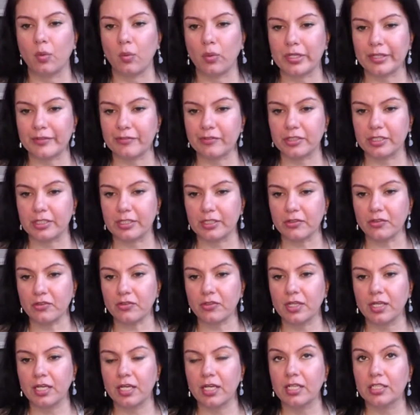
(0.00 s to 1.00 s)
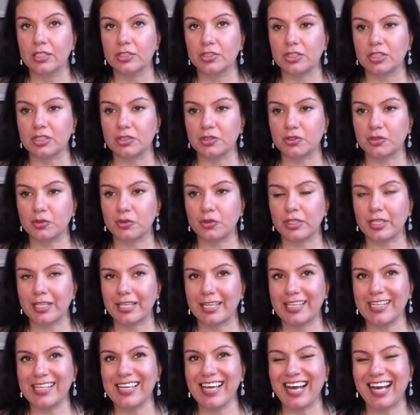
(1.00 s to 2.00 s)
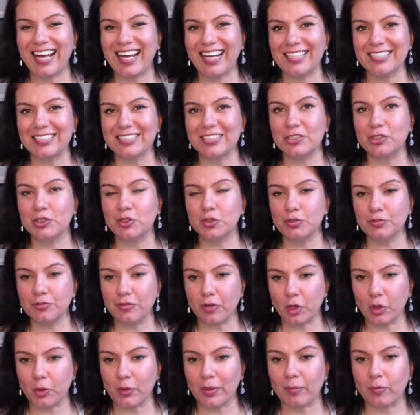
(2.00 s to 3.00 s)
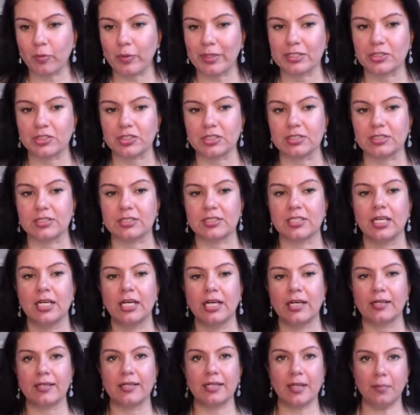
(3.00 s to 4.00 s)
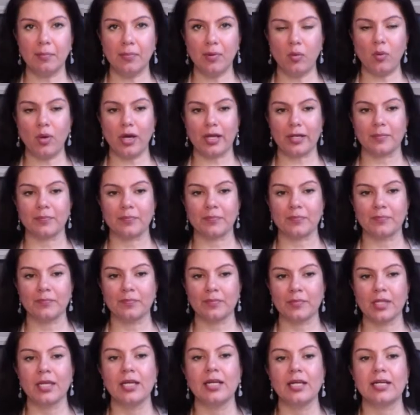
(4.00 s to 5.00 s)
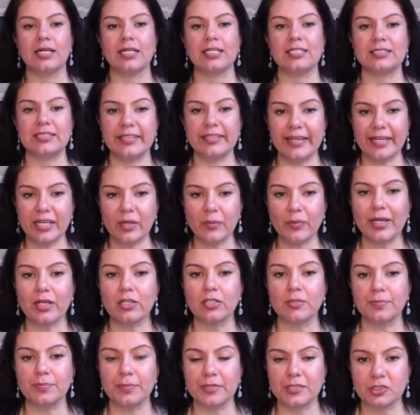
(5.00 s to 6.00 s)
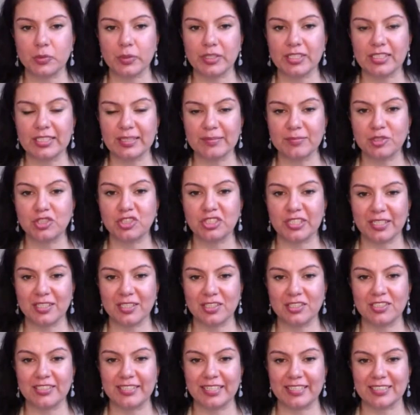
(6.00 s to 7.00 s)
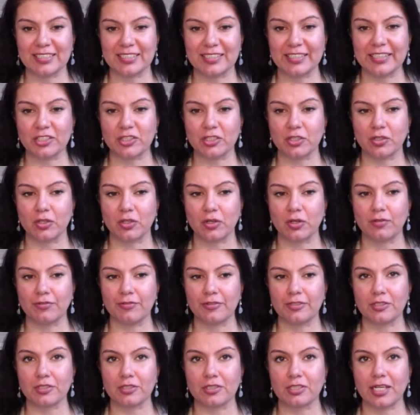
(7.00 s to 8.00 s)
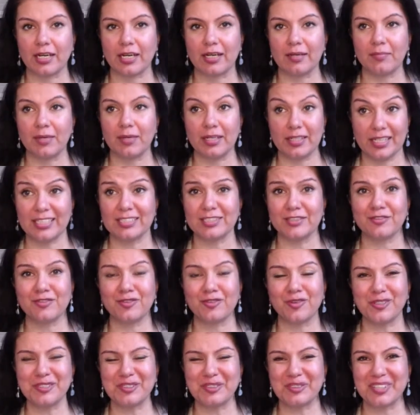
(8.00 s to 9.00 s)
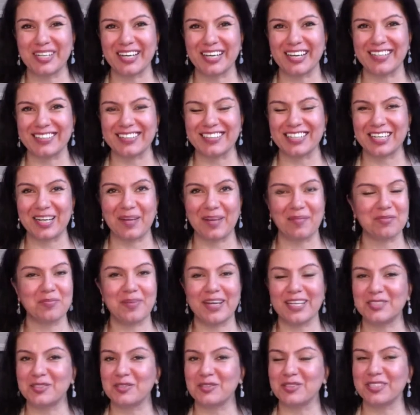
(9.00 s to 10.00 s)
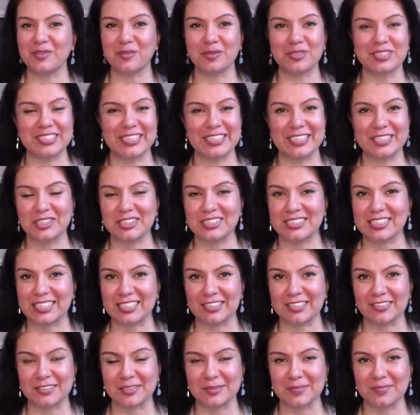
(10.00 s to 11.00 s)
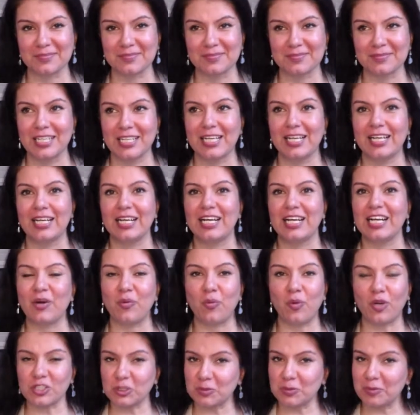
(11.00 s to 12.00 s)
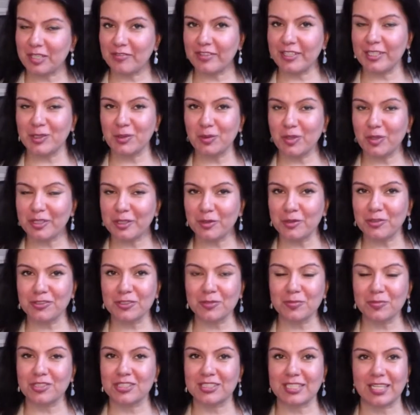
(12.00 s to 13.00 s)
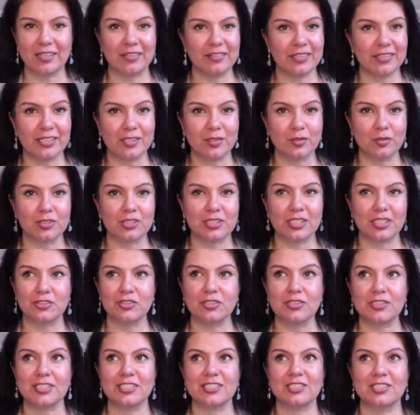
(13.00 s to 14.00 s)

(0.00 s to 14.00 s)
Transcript: whatever it is. So he has two follow-up questions. Number one, is there any way I could persuade them to change the designation on offer to the higher band? Yes, of course you can. It comes back to negotiation skills. Watch my video on YouTube on salary negotiation.